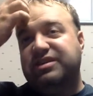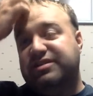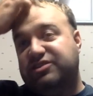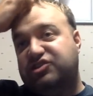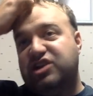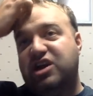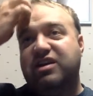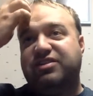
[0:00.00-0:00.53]

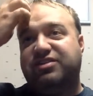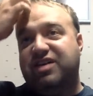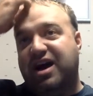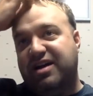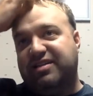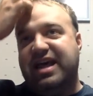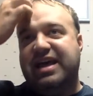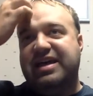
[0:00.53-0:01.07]
Jerry
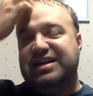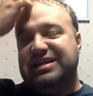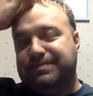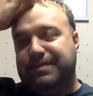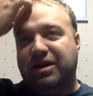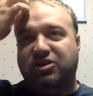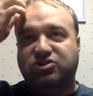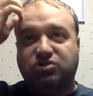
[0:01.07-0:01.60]
thought that his
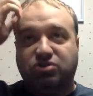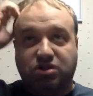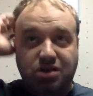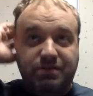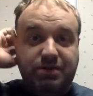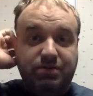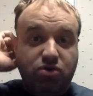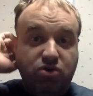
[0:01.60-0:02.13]
parents were going
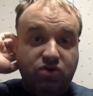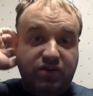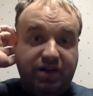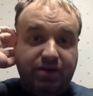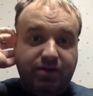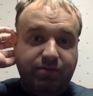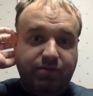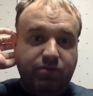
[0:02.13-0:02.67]
to be
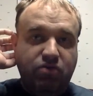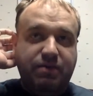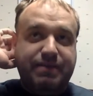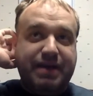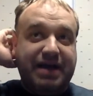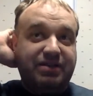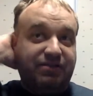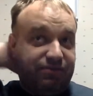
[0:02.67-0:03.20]
moving
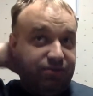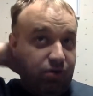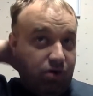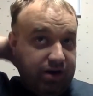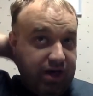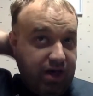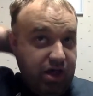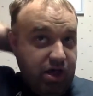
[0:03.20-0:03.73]
back to
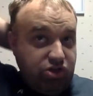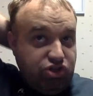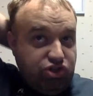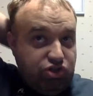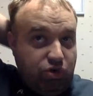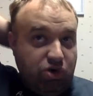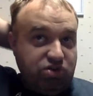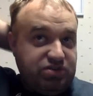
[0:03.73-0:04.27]
Florida.
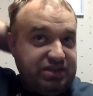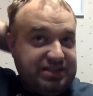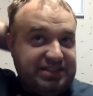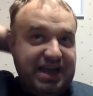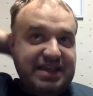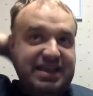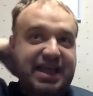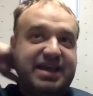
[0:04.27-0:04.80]
George was
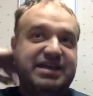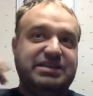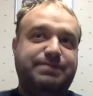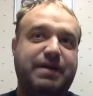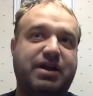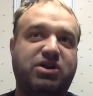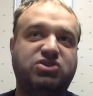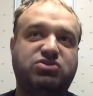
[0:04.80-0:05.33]
excited that his
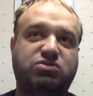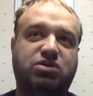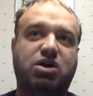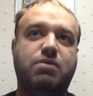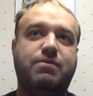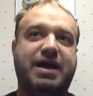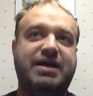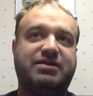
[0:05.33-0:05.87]
parents were
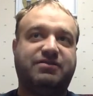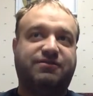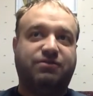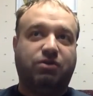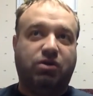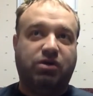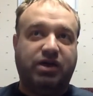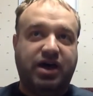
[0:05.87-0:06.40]
going back to
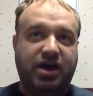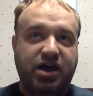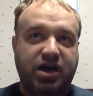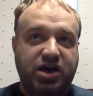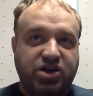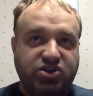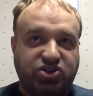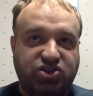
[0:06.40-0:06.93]
Florida.
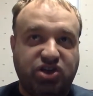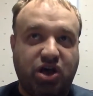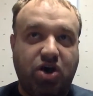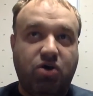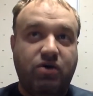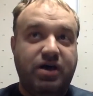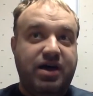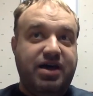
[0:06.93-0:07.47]

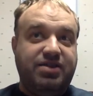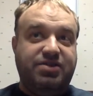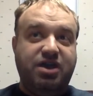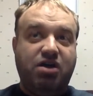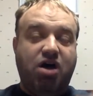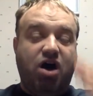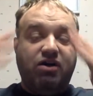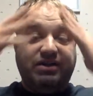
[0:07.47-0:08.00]
So
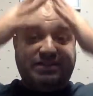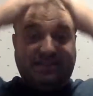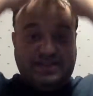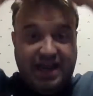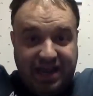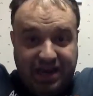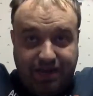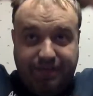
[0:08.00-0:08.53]
they're all
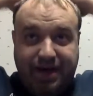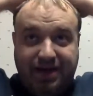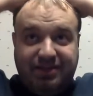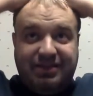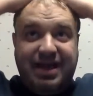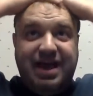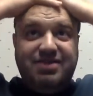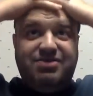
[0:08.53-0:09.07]
excited
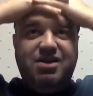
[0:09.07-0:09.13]
about that.